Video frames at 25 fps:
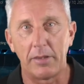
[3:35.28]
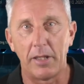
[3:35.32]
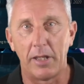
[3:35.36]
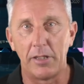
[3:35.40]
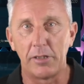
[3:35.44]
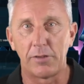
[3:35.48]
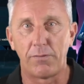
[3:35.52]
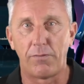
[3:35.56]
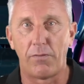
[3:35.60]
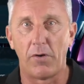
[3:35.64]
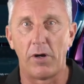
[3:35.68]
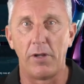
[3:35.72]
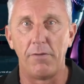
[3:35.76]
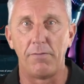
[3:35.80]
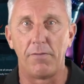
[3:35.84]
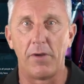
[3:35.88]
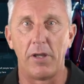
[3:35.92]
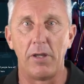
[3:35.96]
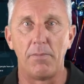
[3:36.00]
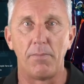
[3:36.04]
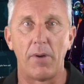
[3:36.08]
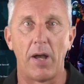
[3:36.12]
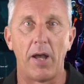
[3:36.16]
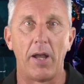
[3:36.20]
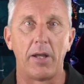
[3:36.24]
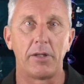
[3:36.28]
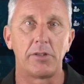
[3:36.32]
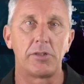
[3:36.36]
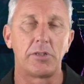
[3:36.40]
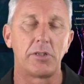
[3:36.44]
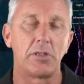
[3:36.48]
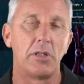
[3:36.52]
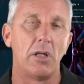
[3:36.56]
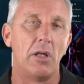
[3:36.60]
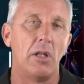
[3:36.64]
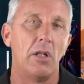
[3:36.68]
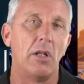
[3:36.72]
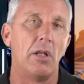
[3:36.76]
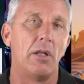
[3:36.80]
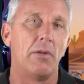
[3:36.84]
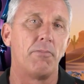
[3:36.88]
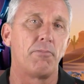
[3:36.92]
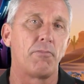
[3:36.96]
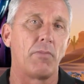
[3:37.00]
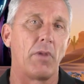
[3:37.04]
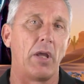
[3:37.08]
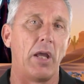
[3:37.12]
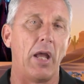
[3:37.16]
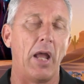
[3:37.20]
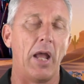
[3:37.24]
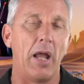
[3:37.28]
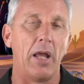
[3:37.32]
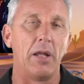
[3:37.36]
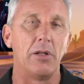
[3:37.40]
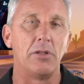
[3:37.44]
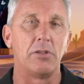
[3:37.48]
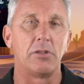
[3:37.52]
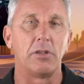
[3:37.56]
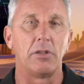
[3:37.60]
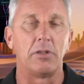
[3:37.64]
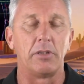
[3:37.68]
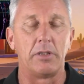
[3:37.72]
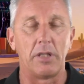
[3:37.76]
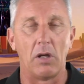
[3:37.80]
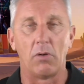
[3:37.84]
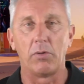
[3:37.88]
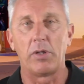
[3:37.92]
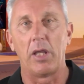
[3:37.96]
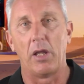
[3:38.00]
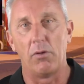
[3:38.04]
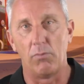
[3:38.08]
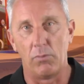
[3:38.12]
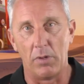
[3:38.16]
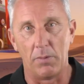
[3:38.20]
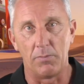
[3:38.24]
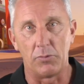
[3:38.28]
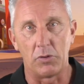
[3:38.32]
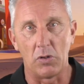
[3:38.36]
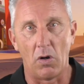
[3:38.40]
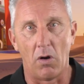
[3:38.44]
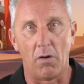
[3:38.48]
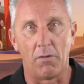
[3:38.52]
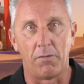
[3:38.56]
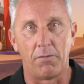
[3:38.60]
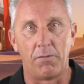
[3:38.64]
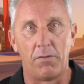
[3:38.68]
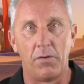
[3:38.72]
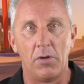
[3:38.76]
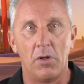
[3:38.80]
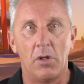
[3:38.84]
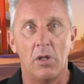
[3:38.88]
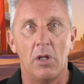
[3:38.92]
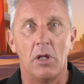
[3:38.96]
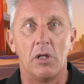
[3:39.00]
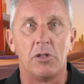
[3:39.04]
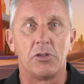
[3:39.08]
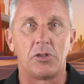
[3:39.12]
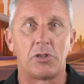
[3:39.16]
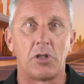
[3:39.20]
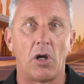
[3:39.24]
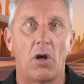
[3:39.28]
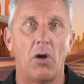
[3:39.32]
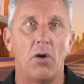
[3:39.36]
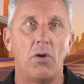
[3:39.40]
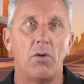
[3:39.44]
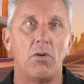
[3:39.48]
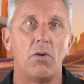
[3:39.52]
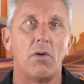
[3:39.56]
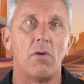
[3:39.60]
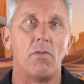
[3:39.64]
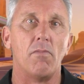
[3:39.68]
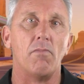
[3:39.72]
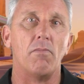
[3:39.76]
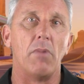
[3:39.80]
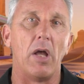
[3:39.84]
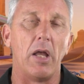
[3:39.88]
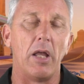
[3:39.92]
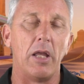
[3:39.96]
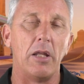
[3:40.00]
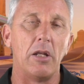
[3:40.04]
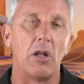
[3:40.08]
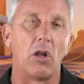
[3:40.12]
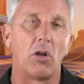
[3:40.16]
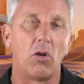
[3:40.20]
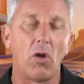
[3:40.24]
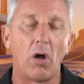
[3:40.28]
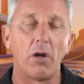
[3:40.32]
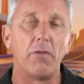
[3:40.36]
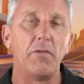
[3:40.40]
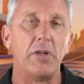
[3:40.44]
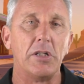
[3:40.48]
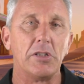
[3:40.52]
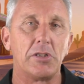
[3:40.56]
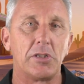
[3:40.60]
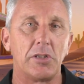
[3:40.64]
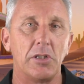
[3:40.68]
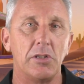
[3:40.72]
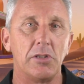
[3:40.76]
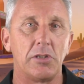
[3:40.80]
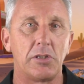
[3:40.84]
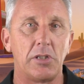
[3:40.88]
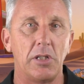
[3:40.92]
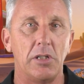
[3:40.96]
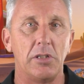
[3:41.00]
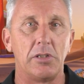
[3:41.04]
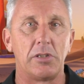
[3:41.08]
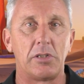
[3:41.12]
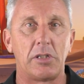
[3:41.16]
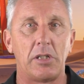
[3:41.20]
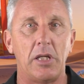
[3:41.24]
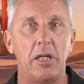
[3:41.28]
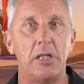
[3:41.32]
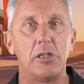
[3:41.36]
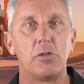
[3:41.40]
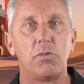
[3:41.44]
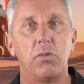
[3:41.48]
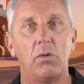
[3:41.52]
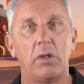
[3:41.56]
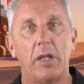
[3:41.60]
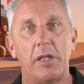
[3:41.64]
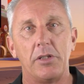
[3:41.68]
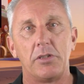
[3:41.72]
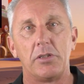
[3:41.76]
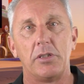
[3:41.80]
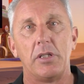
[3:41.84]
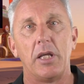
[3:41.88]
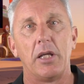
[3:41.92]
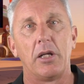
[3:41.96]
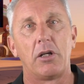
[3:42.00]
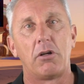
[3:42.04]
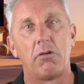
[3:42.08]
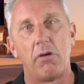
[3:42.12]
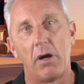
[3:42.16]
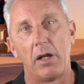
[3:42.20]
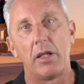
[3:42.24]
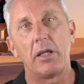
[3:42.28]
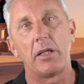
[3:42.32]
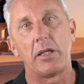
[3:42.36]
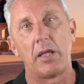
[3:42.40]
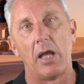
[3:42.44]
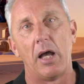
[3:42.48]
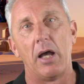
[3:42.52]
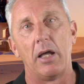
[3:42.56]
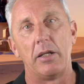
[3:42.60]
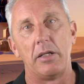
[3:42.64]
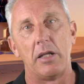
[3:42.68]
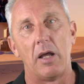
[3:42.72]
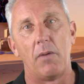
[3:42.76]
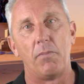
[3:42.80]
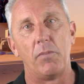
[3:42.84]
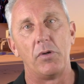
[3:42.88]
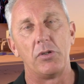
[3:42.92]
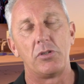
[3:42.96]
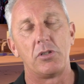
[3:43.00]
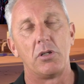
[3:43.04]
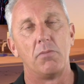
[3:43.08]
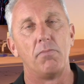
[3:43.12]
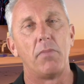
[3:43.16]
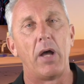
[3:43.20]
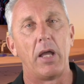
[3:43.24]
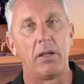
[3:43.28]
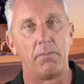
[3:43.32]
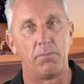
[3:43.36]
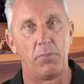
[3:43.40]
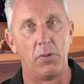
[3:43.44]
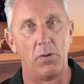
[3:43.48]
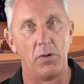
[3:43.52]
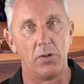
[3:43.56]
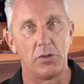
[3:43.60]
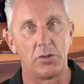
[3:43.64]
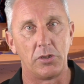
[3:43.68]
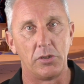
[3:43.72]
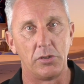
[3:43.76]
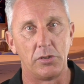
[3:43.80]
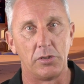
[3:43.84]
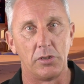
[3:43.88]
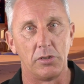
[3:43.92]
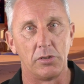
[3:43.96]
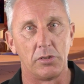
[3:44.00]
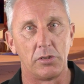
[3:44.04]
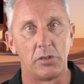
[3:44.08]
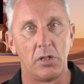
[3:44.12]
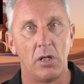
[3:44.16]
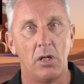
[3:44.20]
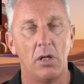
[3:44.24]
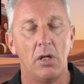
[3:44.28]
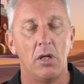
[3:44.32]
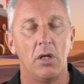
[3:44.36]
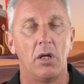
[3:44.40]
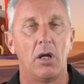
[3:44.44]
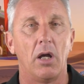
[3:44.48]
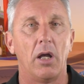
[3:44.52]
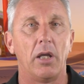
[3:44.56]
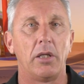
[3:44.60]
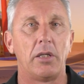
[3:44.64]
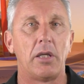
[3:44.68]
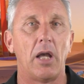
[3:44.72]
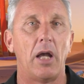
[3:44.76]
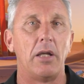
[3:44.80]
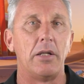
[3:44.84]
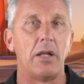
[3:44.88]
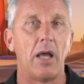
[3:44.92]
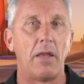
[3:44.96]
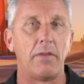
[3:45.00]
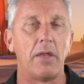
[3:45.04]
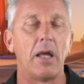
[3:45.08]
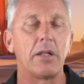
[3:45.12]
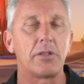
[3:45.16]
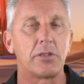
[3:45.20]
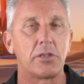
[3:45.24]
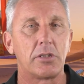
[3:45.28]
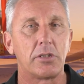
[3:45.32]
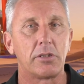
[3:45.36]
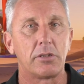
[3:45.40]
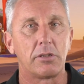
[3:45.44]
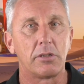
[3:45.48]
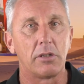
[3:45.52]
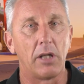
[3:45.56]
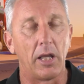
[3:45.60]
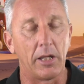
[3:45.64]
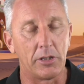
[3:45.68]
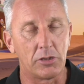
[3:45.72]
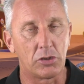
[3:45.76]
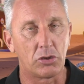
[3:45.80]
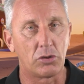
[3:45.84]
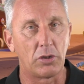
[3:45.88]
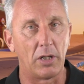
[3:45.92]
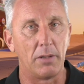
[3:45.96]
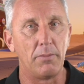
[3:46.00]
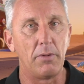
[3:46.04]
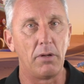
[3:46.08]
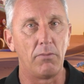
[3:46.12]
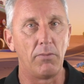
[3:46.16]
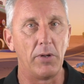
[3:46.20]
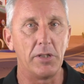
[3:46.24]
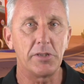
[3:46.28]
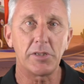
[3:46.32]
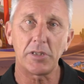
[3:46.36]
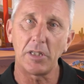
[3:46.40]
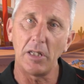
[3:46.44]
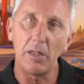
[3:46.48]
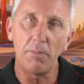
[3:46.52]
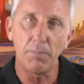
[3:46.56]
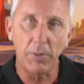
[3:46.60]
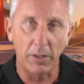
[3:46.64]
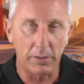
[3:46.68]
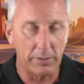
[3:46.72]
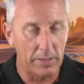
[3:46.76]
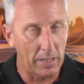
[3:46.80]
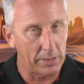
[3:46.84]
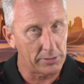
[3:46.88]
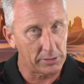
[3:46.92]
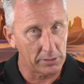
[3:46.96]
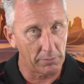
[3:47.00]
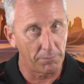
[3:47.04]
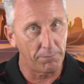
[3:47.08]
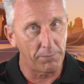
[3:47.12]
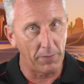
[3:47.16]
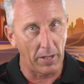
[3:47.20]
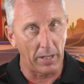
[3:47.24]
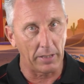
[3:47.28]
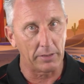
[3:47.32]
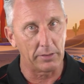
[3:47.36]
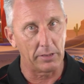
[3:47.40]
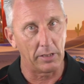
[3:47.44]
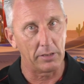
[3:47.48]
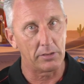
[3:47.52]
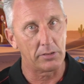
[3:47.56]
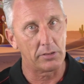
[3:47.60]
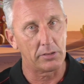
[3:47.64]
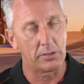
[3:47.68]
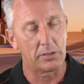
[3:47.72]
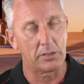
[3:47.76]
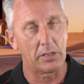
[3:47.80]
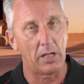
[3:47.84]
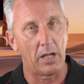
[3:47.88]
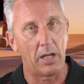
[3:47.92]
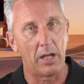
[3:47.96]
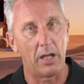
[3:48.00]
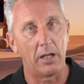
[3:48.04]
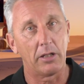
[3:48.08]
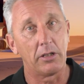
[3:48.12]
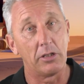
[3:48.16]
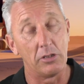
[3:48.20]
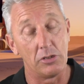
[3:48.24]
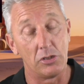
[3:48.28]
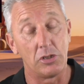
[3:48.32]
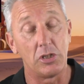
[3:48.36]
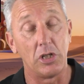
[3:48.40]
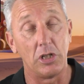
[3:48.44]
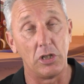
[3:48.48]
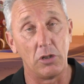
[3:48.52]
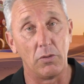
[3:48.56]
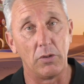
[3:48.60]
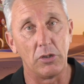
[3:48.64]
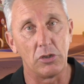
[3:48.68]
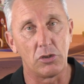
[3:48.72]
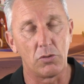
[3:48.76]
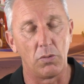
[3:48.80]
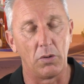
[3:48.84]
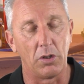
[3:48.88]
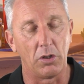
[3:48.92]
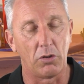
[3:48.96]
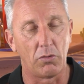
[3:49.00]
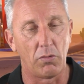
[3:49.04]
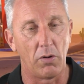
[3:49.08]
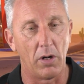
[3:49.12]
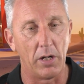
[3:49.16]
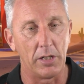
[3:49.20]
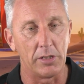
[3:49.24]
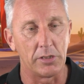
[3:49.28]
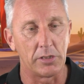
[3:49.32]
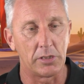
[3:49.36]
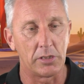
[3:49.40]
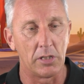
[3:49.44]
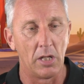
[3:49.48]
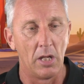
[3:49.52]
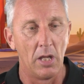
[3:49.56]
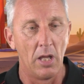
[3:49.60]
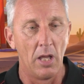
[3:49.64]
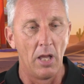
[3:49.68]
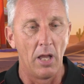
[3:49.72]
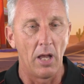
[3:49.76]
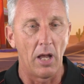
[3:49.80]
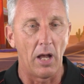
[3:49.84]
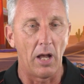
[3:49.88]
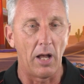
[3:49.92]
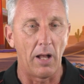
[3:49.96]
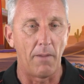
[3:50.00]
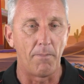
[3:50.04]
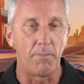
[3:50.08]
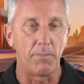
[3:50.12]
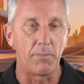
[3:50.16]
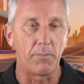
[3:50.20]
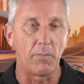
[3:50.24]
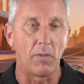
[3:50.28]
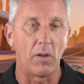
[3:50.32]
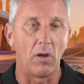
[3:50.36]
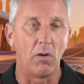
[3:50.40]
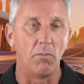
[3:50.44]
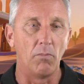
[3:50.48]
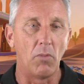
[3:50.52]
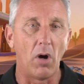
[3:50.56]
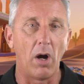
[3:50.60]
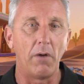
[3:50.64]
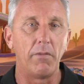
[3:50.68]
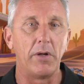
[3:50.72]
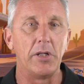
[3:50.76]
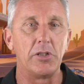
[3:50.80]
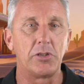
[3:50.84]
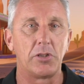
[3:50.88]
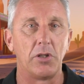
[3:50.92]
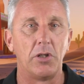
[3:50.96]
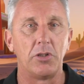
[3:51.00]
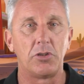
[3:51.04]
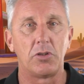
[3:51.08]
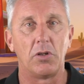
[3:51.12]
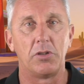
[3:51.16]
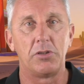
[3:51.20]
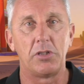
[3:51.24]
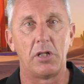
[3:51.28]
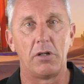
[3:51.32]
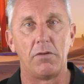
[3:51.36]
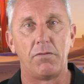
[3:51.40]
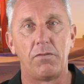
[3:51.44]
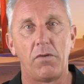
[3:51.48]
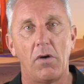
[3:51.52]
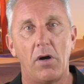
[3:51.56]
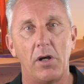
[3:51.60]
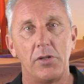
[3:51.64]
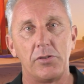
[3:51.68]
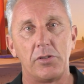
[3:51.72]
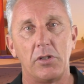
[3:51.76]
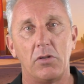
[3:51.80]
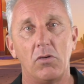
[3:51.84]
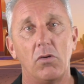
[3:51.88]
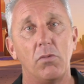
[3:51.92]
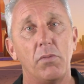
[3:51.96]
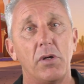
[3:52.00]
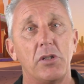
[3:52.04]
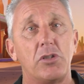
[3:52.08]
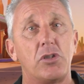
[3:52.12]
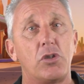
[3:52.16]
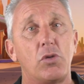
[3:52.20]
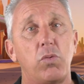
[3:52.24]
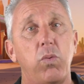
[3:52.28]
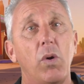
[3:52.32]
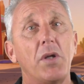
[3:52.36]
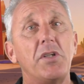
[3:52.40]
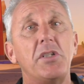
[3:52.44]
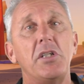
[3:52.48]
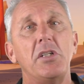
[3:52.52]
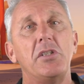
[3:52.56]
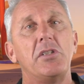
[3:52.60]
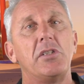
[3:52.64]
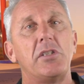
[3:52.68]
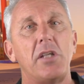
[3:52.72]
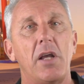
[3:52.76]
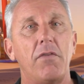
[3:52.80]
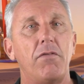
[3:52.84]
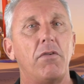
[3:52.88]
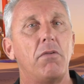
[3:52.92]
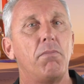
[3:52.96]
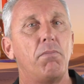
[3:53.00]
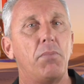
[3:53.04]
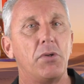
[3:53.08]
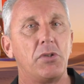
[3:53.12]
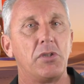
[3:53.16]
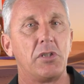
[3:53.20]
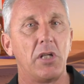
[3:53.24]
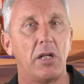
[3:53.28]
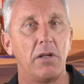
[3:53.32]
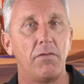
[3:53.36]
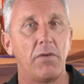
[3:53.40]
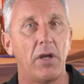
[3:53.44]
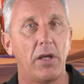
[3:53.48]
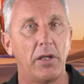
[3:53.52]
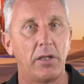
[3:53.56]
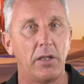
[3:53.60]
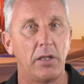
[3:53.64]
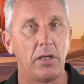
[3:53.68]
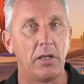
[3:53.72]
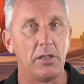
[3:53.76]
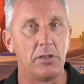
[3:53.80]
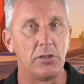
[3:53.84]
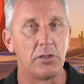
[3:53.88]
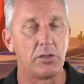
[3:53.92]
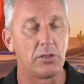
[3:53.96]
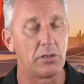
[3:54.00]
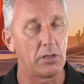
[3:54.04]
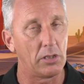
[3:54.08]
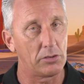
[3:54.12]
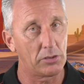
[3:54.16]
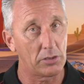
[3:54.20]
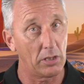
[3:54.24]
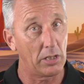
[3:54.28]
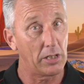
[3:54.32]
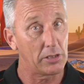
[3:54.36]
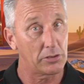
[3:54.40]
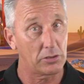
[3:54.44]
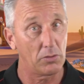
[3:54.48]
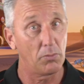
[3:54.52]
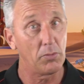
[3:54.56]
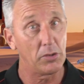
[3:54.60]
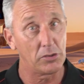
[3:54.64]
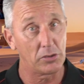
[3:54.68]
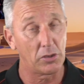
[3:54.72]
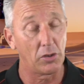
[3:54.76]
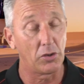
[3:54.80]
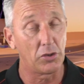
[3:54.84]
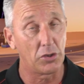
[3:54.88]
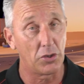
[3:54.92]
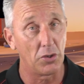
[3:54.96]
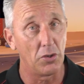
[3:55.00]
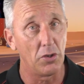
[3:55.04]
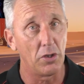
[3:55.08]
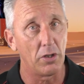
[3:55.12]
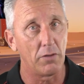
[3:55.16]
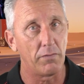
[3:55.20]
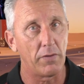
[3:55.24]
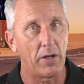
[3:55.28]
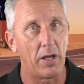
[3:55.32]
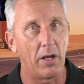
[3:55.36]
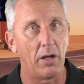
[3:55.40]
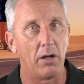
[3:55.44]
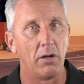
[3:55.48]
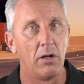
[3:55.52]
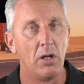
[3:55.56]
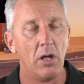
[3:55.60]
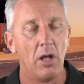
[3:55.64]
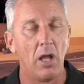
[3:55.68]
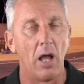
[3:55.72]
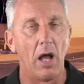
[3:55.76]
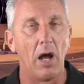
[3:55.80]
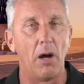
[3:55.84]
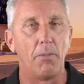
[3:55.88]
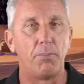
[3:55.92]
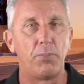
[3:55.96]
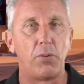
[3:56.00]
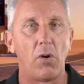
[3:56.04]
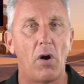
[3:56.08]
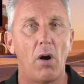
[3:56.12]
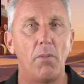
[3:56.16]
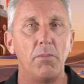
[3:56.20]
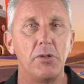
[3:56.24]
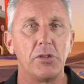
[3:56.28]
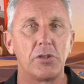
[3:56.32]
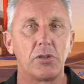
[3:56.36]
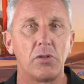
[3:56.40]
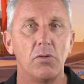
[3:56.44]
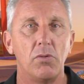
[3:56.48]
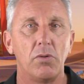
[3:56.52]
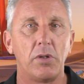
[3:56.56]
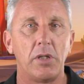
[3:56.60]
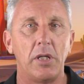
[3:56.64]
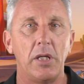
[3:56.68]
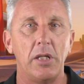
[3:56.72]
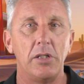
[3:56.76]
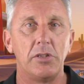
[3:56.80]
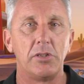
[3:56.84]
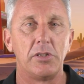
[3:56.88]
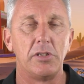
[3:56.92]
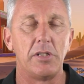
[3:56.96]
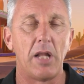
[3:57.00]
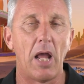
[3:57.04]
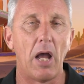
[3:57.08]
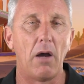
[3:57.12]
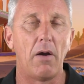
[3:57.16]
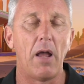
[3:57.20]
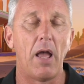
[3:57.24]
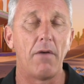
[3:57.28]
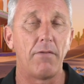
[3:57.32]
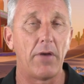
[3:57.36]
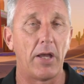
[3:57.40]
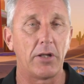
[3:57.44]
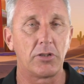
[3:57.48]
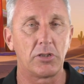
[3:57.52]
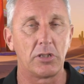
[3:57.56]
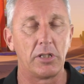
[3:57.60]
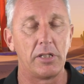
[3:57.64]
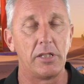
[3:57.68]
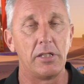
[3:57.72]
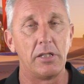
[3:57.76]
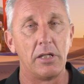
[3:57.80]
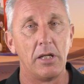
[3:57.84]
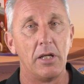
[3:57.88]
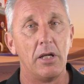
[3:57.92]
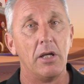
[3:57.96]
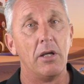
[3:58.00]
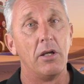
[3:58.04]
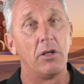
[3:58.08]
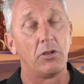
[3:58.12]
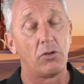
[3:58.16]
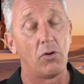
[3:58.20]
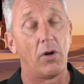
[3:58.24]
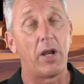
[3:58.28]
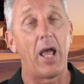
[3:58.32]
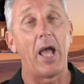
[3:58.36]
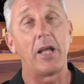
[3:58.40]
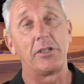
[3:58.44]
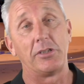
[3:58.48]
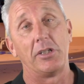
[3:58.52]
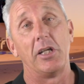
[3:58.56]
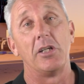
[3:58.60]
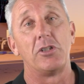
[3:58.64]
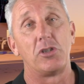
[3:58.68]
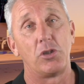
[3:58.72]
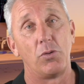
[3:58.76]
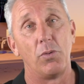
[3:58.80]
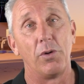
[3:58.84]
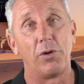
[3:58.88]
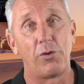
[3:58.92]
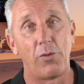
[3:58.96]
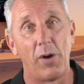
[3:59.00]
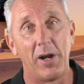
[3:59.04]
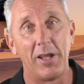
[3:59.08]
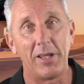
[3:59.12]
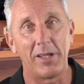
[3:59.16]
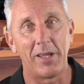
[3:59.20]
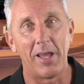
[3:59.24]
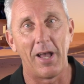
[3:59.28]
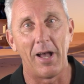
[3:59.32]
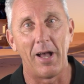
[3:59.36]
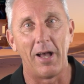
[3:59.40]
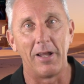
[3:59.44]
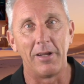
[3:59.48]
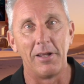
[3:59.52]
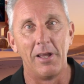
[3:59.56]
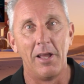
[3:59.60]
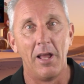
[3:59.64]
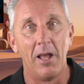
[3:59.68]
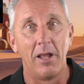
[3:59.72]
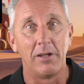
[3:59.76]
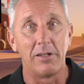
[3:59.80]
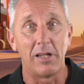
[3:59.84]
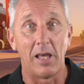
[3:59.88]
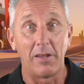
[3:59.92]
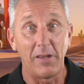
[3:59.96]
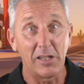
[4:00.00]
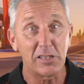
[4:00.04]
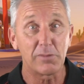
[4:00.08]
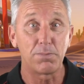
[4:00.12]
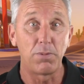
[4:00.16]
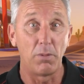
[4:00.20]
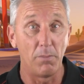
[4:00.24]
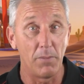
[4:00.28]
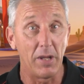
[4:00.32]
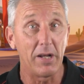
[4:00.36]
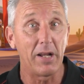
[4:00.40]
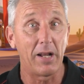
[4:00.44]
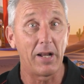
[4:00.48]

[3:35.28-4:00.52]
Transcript: to get these free V-Bucks, and they'll get ripped off. So in a lot of instances, kids will enter their credit card number to make purchases. Okay, now that's extremely risky, but that's a fact that's continuing to increase. My research identifies that almost 27% of our kids, so that's almost a third of our primary school kids, now have actually got access to a credit card. Now that's